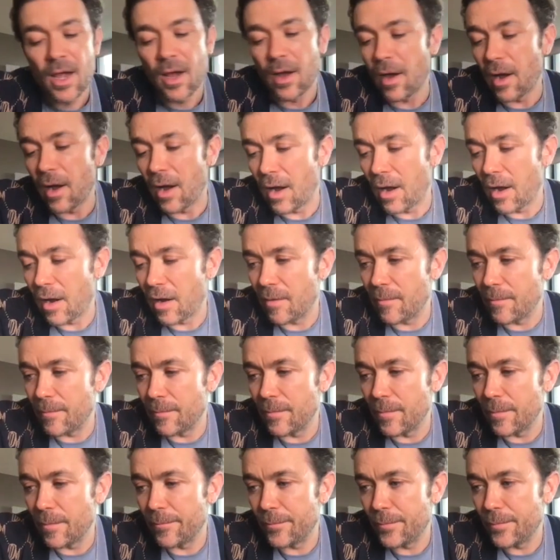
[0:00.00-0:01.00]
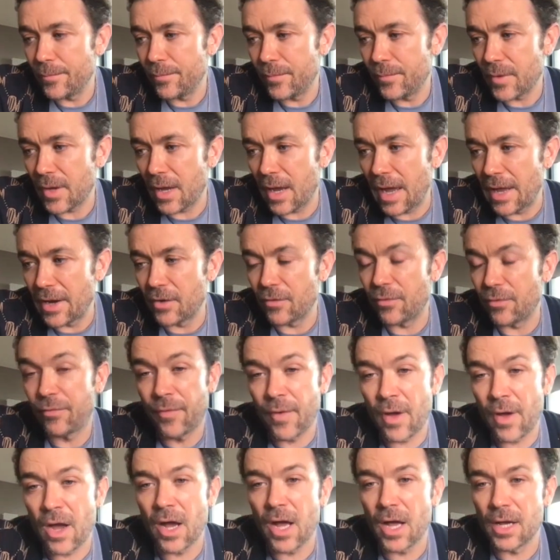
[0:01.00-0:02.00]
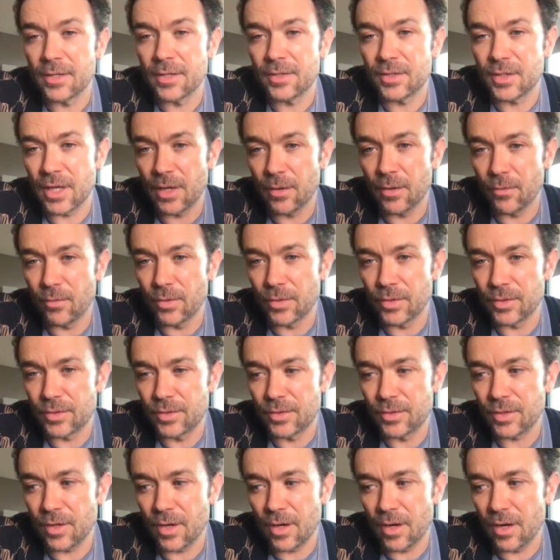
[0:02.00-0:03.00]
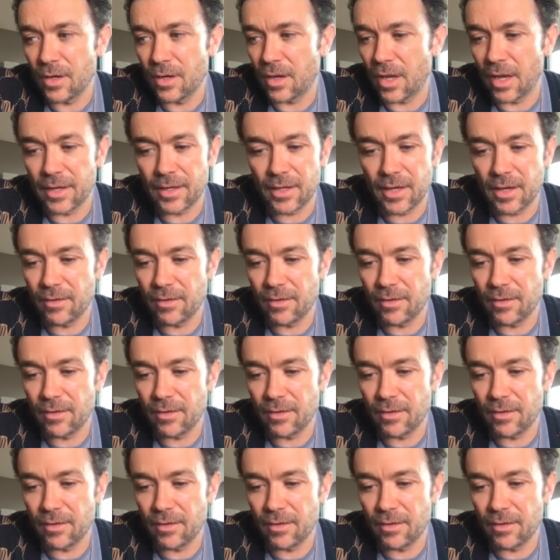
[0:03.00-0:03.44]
And at first it was like,